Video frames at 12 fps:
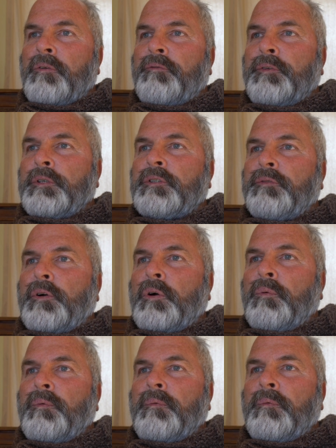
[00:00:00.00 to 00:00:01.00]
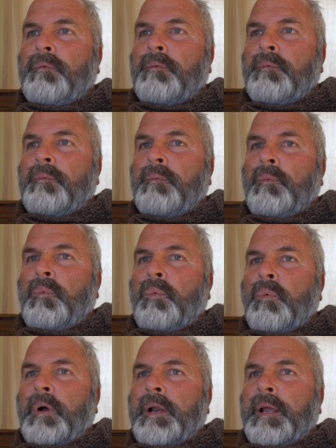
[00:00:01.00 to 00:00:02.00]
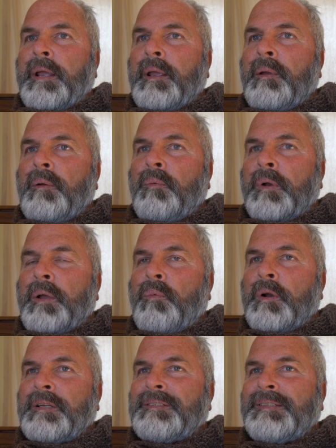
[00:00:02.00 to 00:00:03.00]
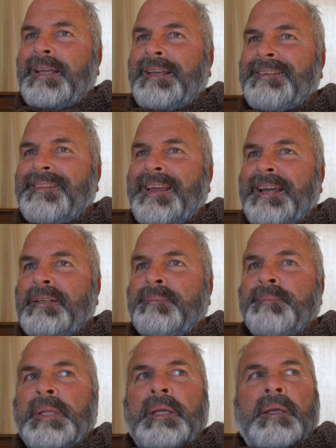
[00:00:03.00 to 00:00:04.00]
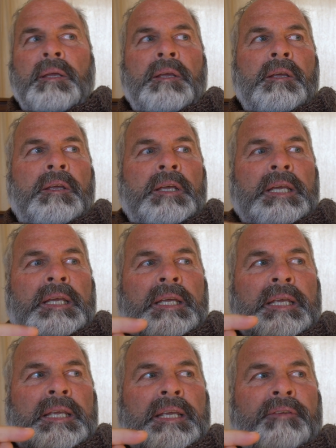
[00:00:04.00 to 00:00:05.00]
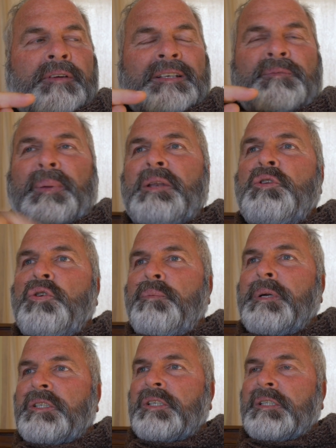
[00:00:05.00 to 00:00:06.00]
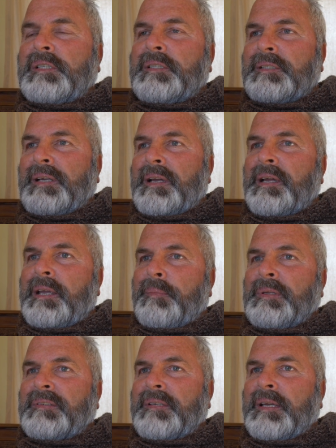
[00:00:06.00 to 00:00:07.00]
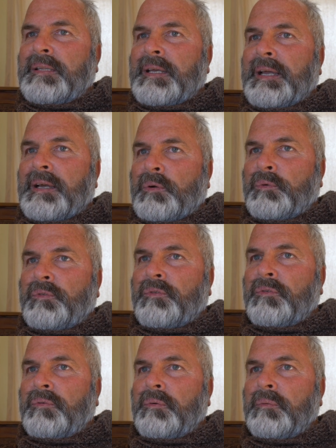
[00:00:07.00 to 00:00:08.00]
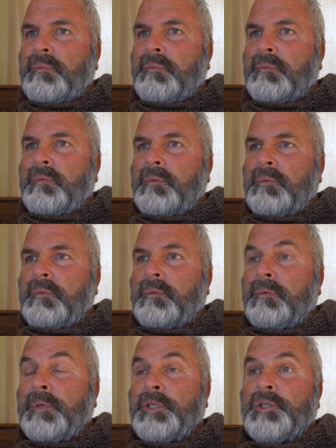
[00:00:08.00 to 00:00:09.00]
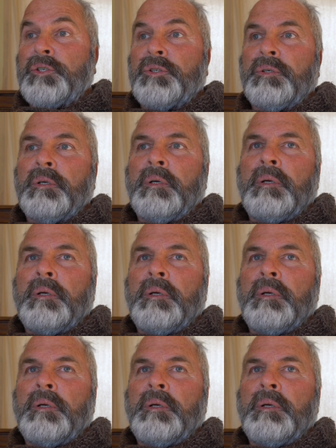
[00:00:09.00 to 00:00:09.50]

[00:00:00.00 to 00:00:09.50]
First of all, what I want to say is that if I spend too much time inside the house, which